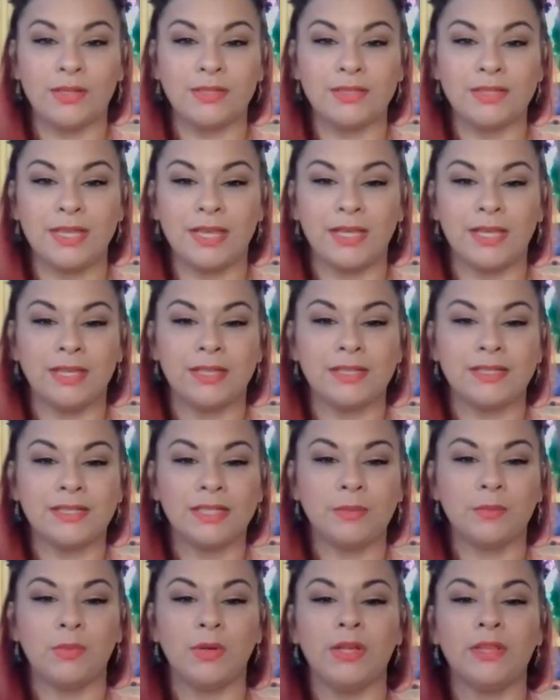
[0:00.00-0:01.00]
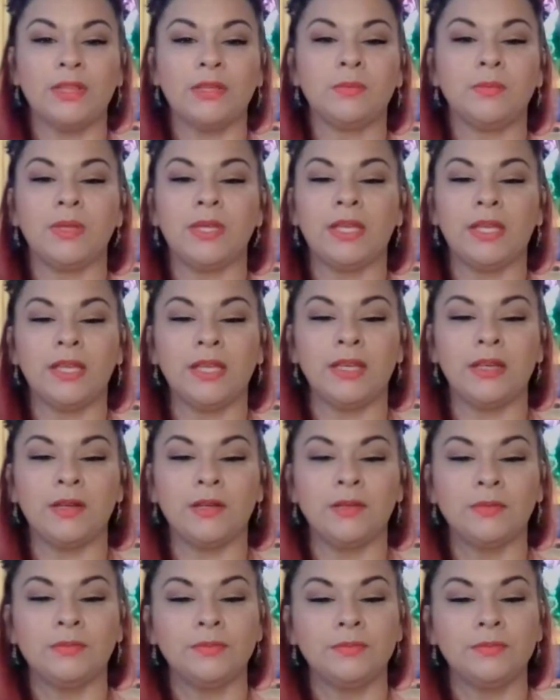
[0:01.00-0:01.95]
and taking a deep breath and be here.